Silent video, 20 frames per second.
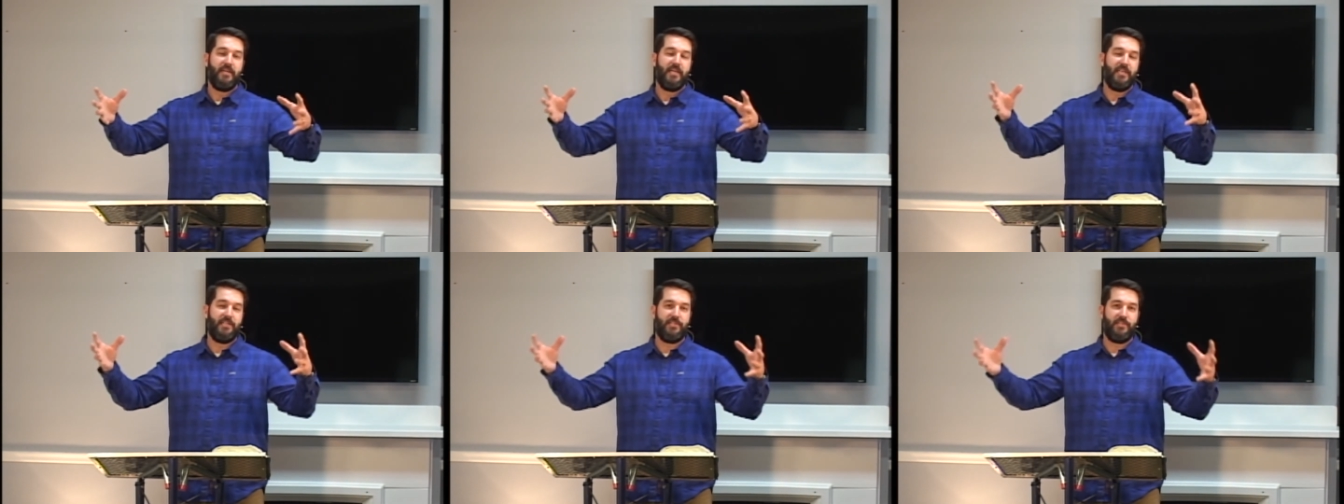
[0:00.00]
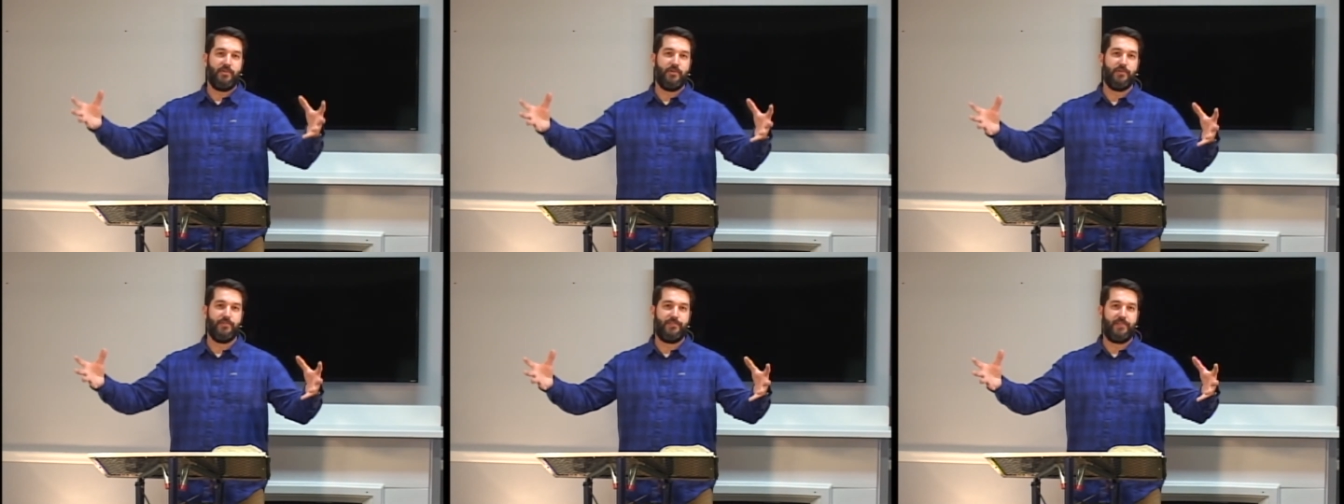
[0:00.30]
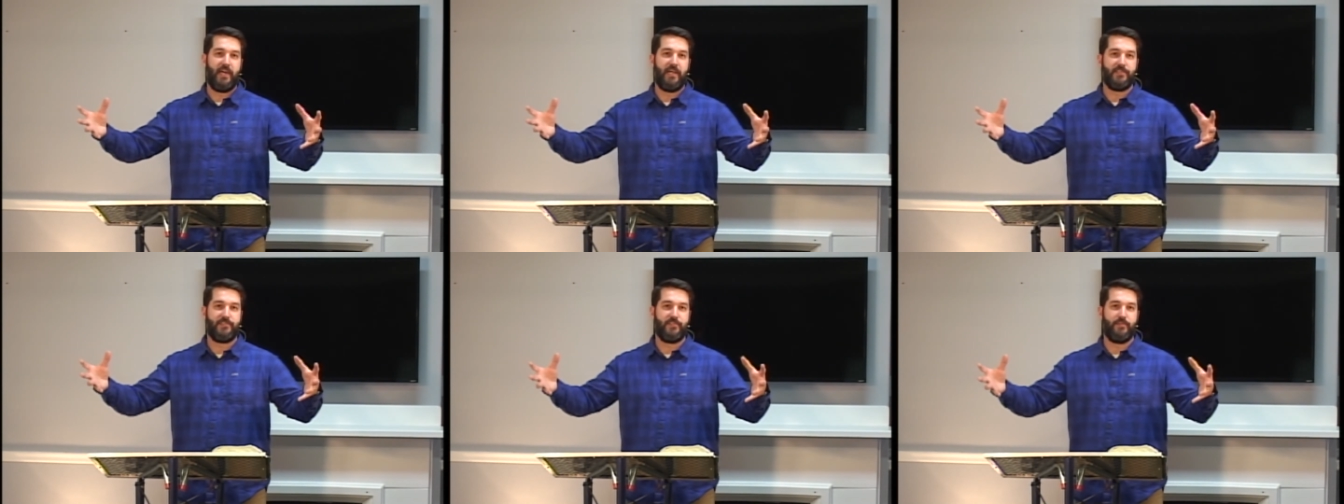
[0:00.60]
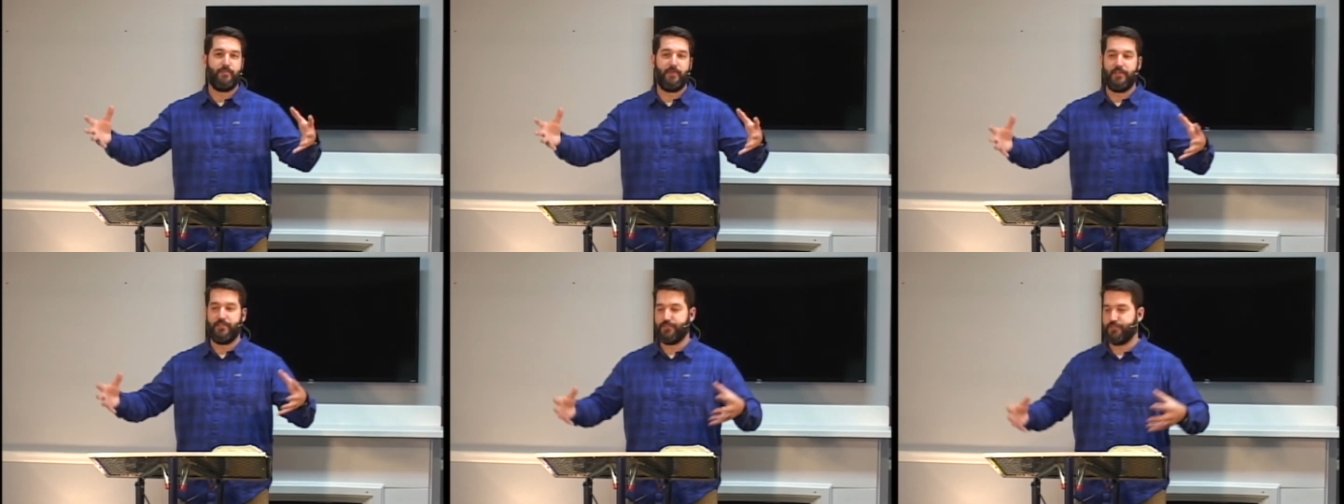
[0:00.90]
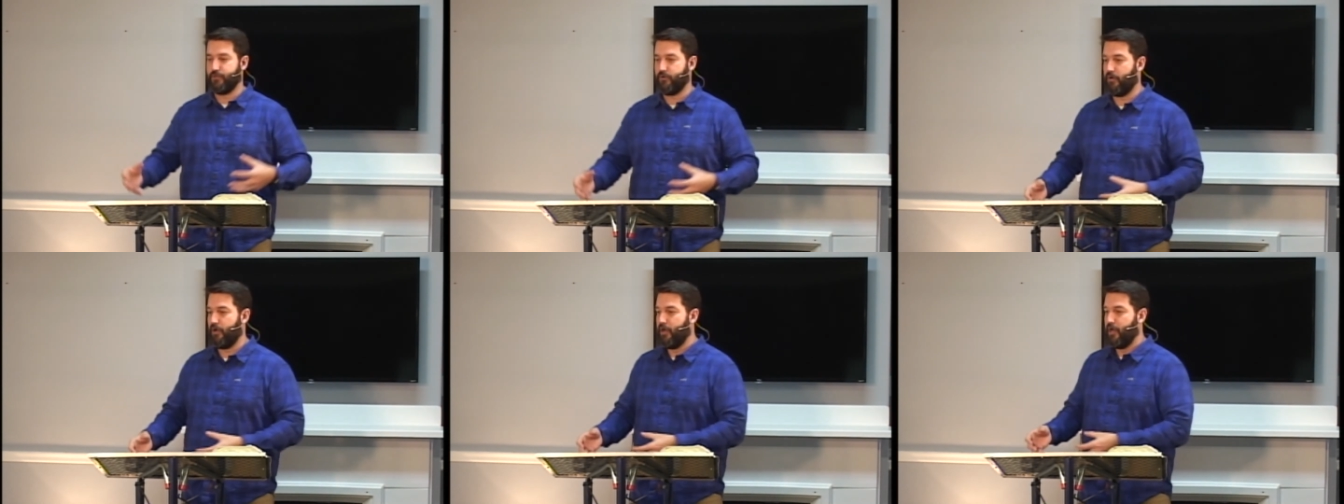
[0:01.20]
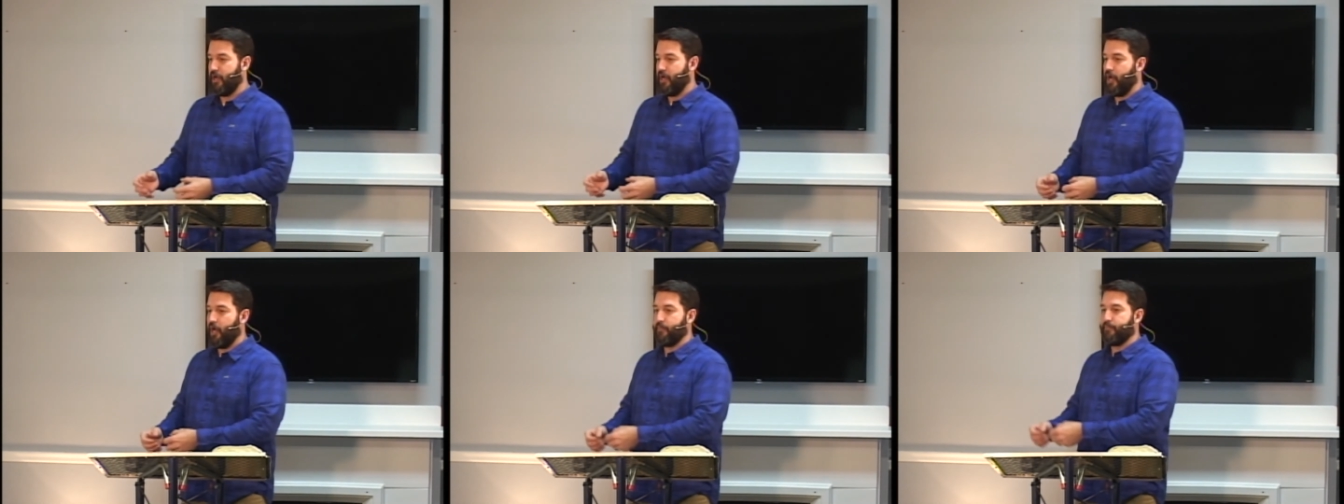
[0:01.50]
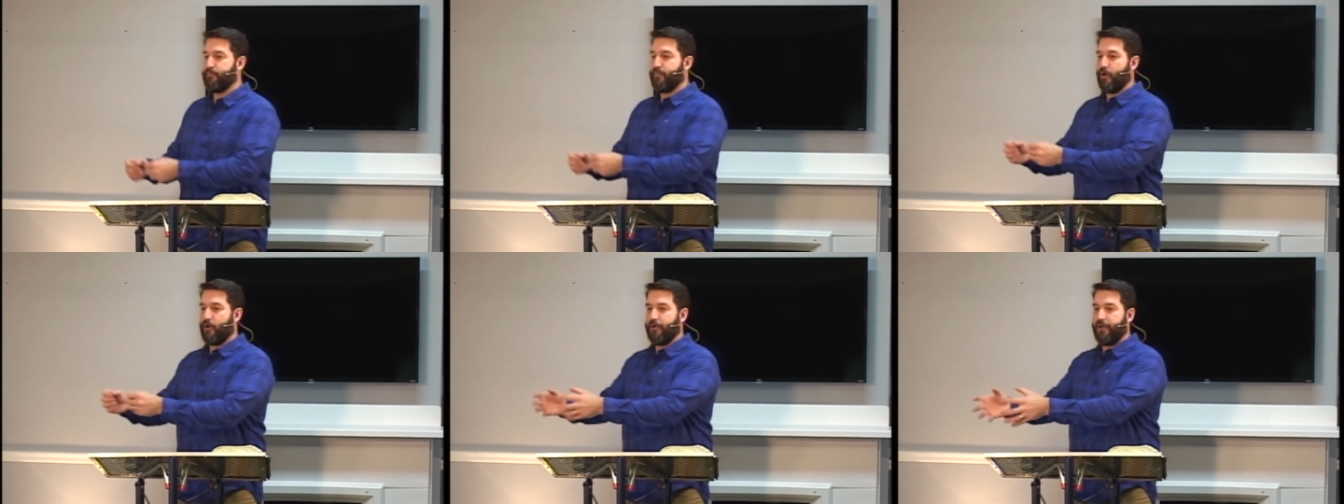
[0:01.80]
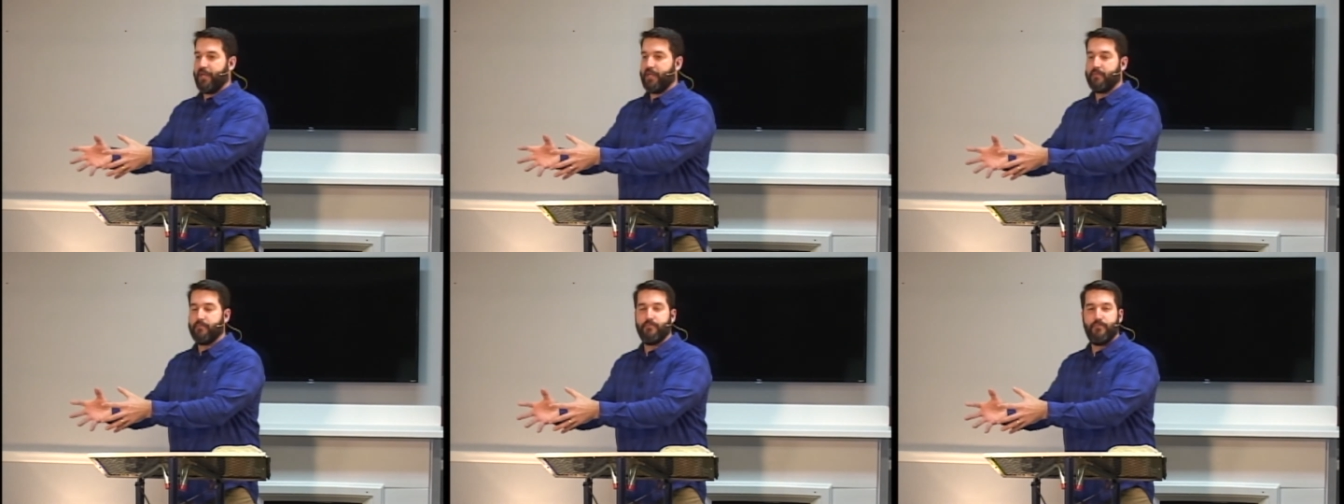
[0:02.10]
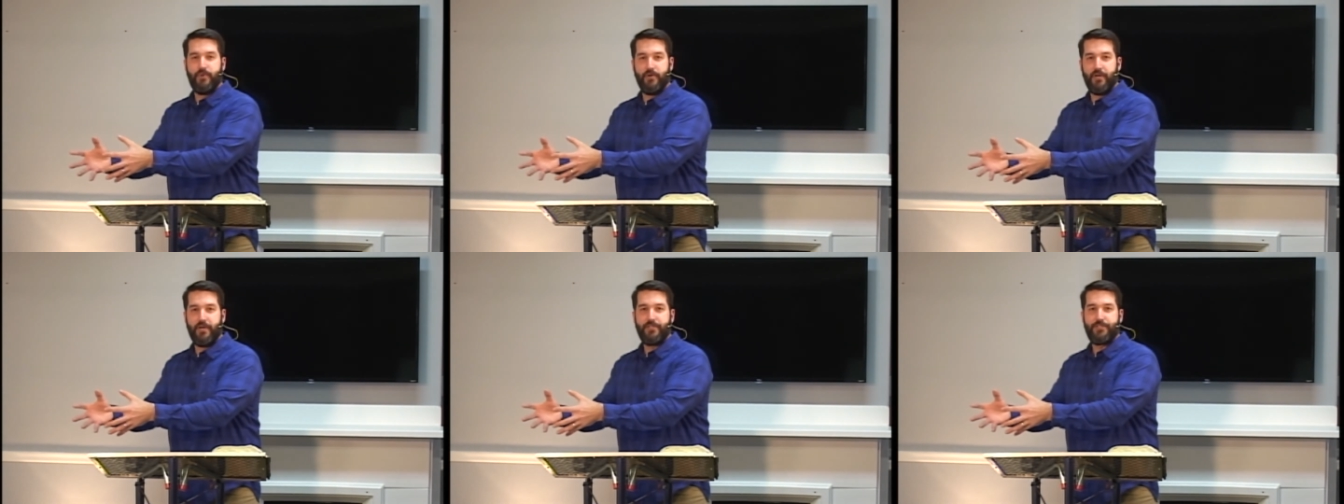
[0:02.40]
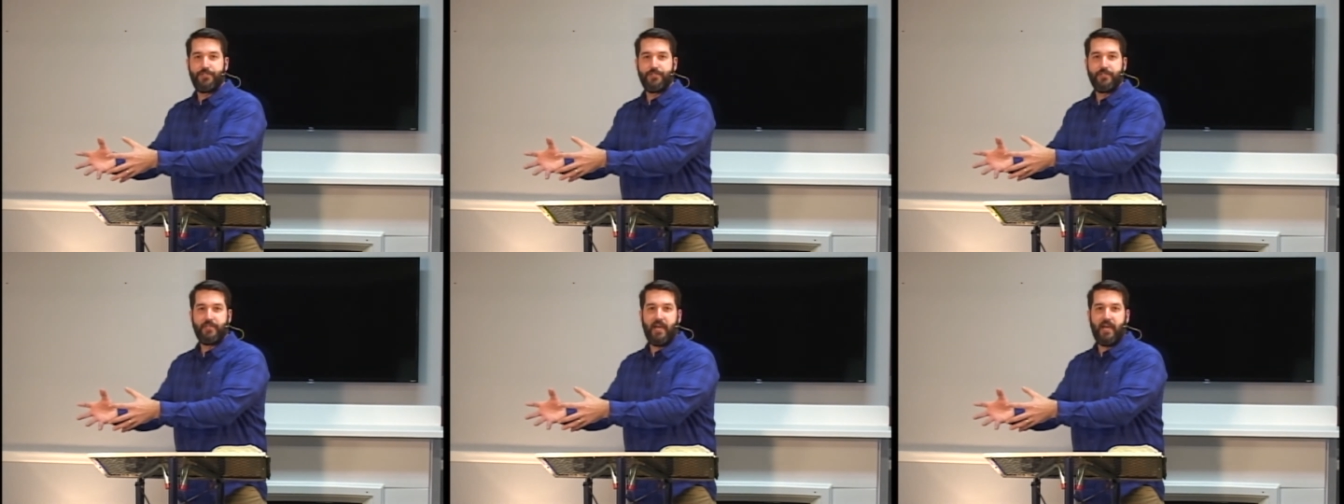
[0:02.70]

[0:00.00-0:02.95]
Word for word: in the Old Testament. So, a burning bush,